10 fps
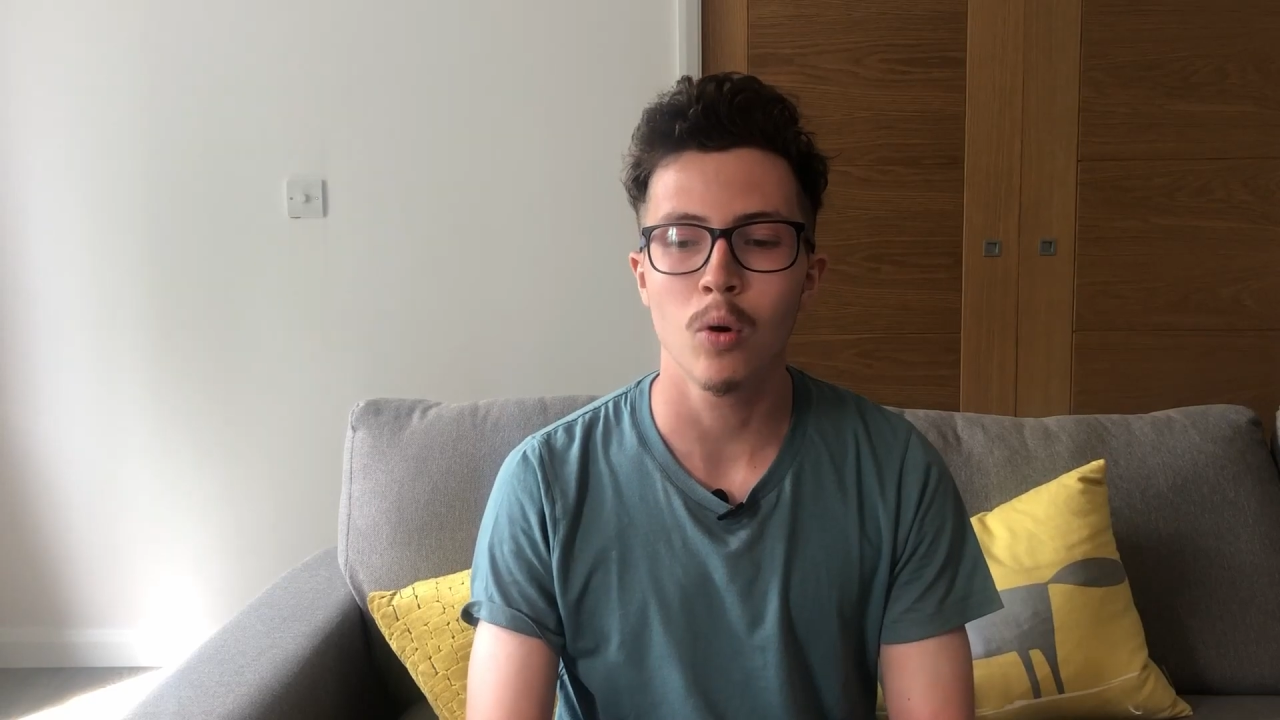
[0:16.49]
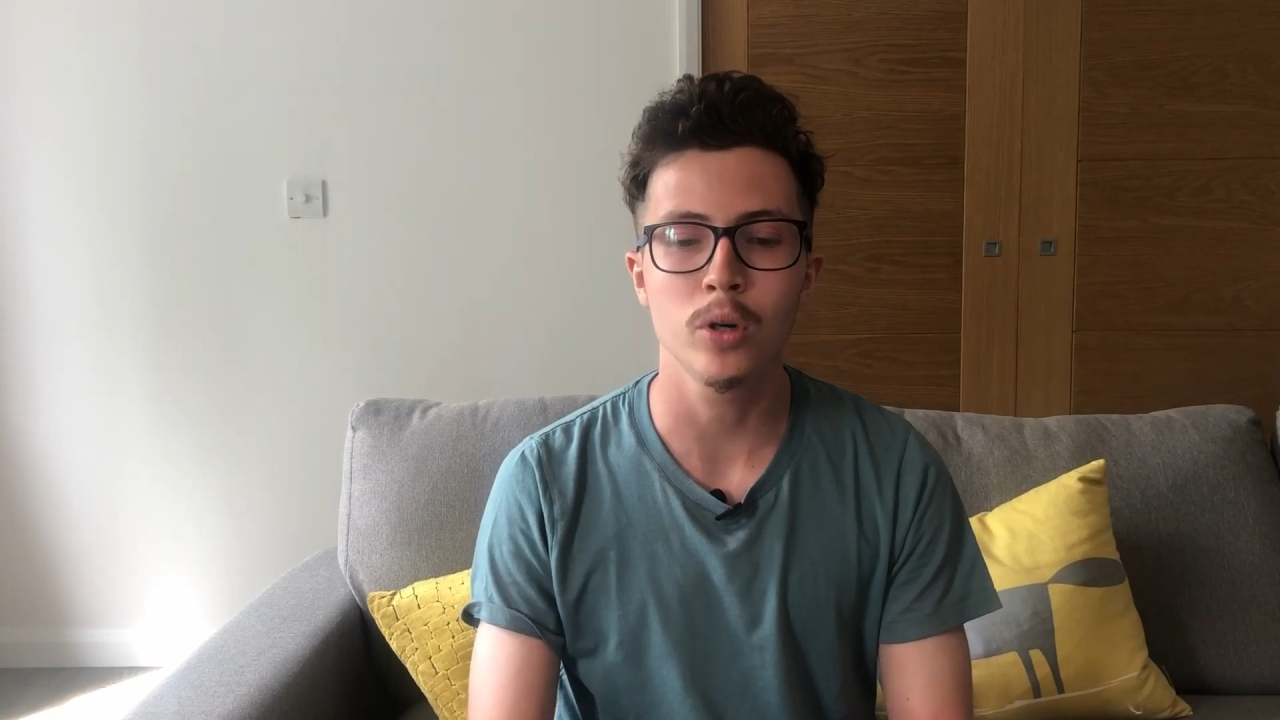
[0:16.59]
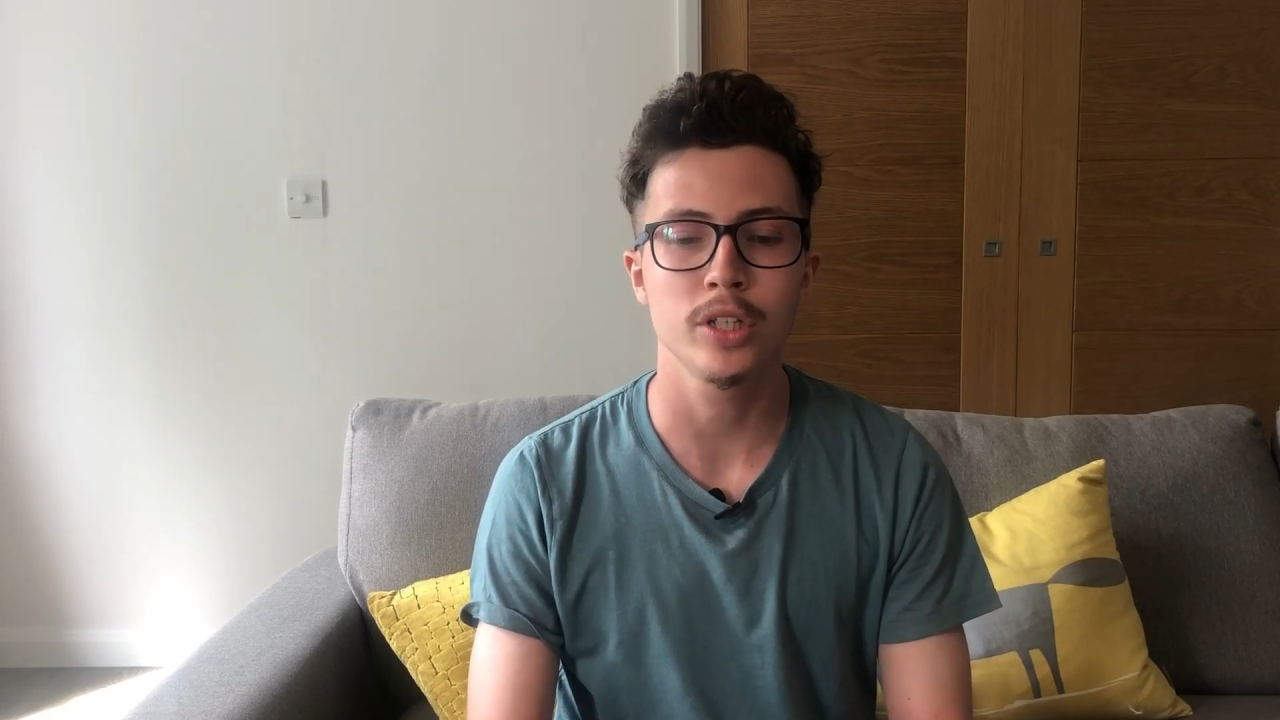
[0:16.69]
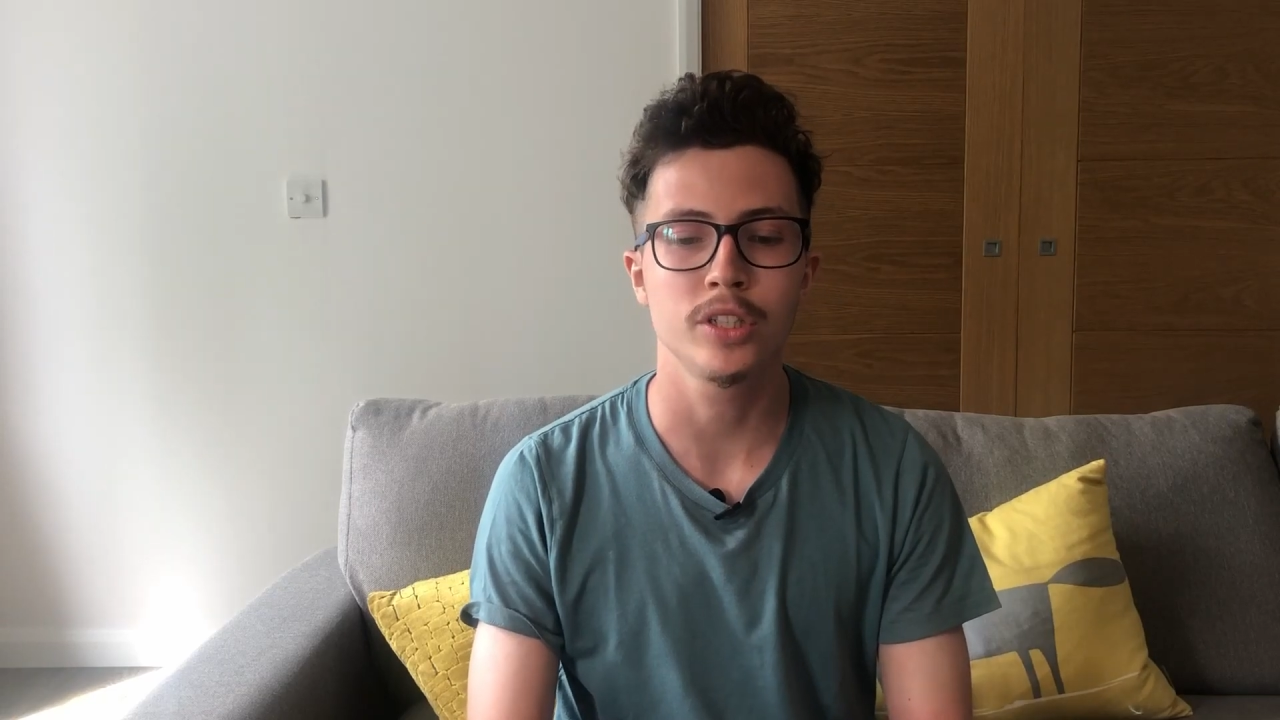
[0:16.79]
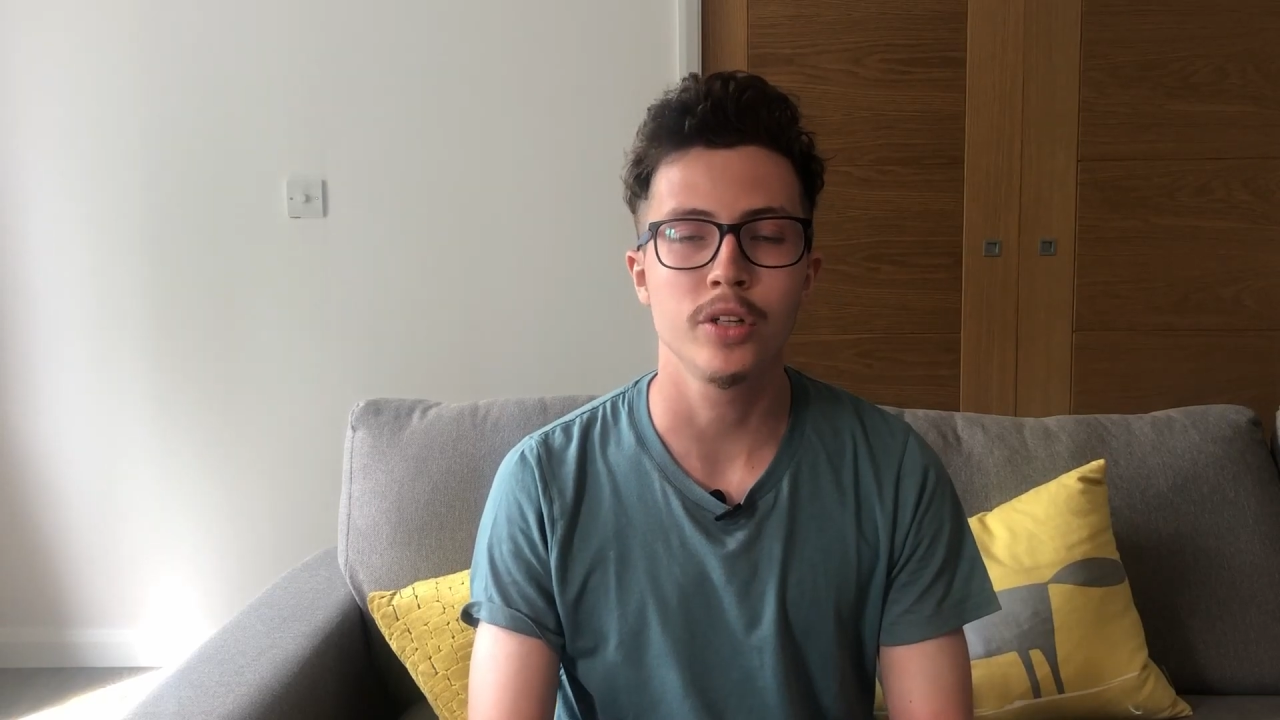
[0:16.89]

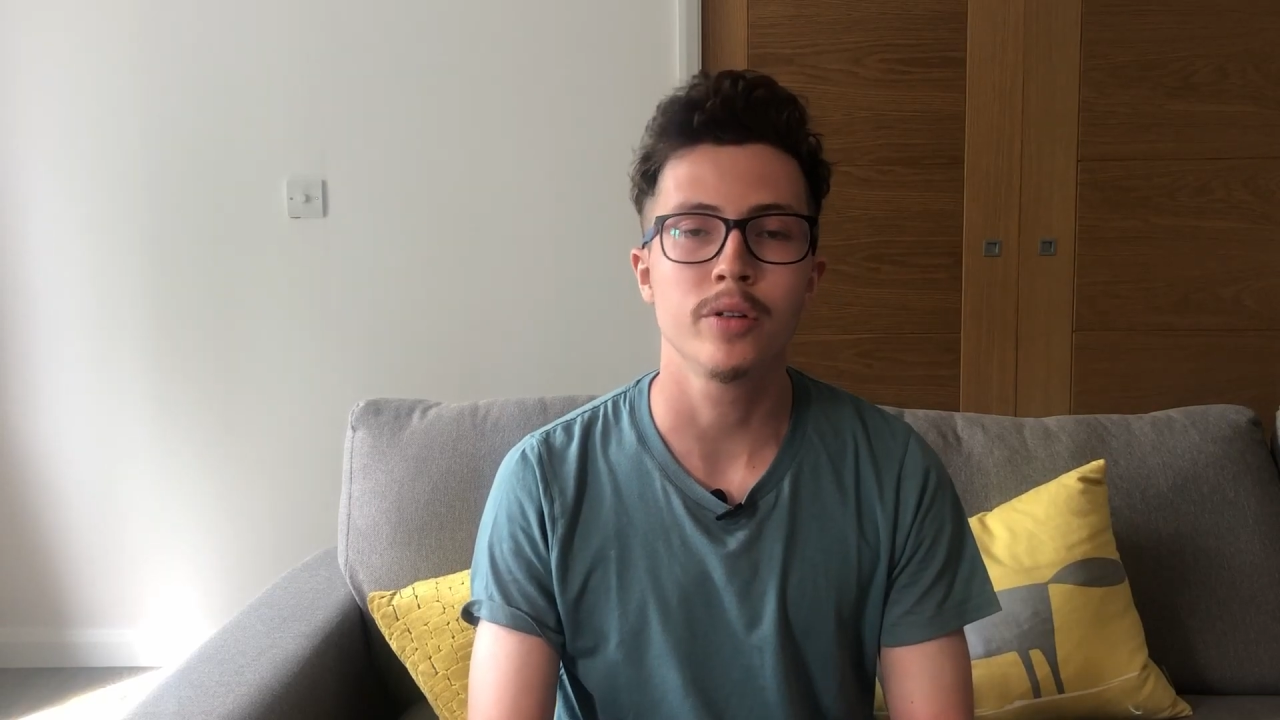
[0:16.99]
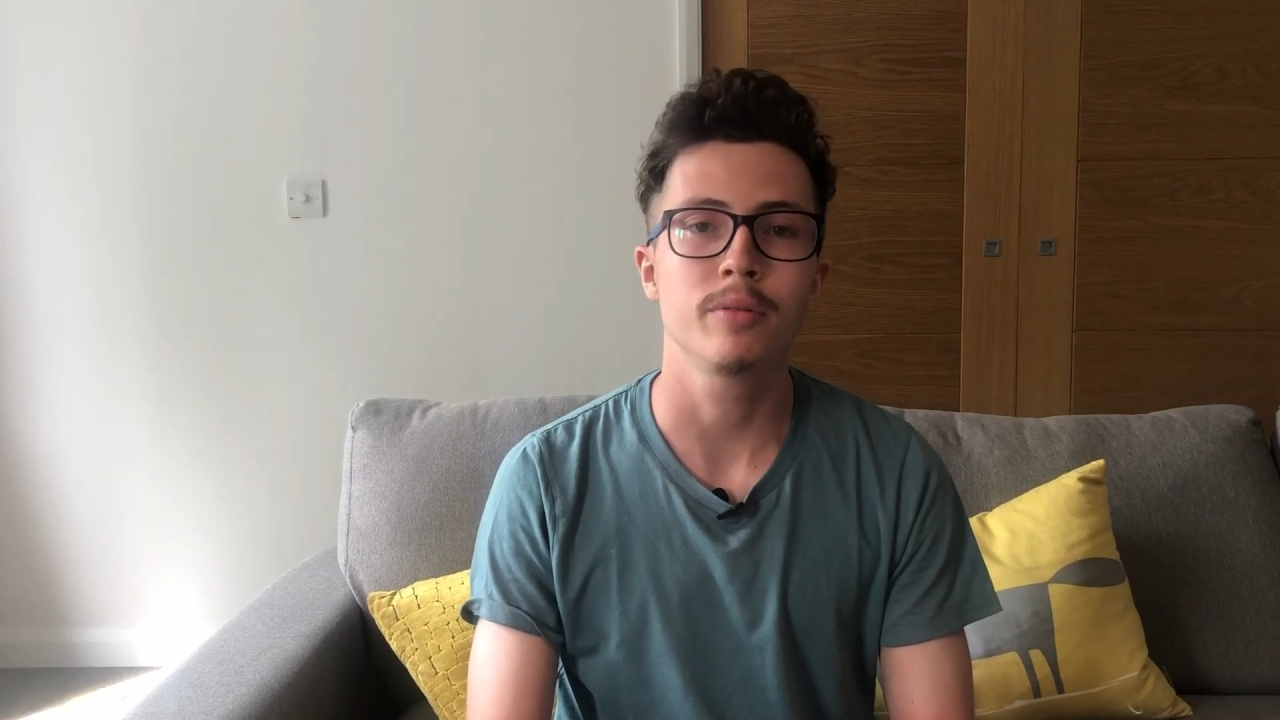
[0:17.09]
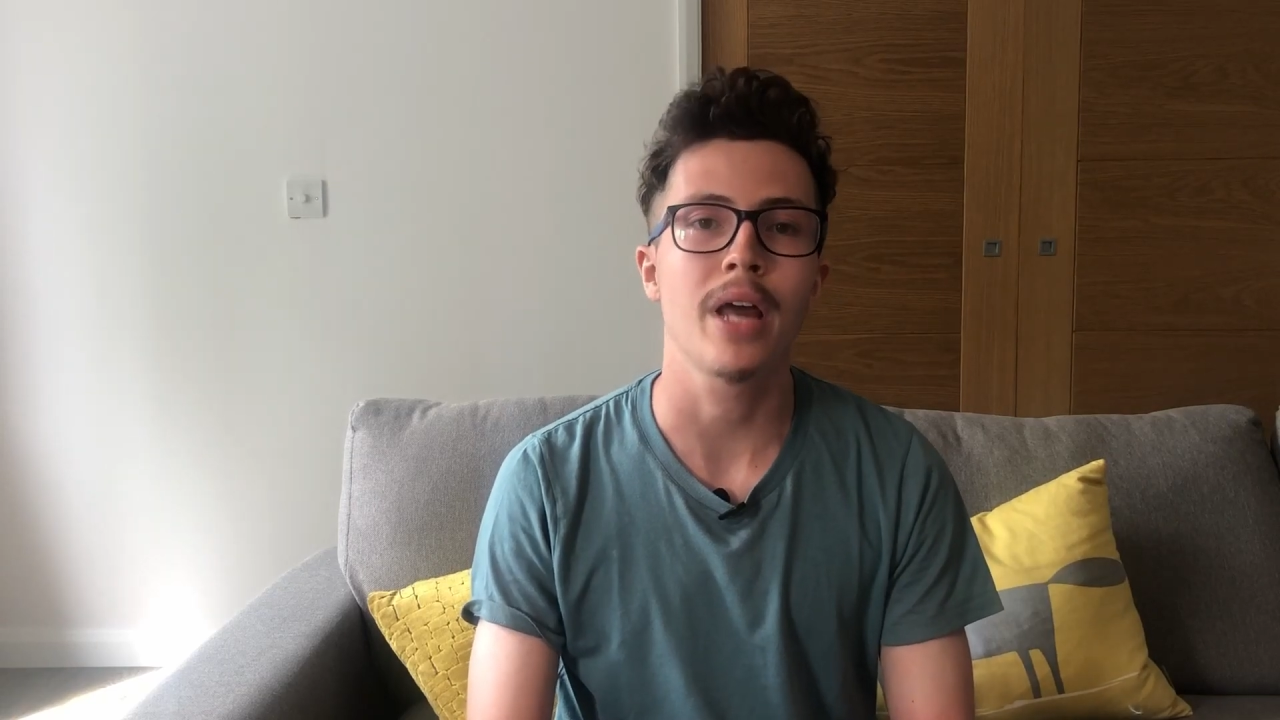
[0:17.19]
order to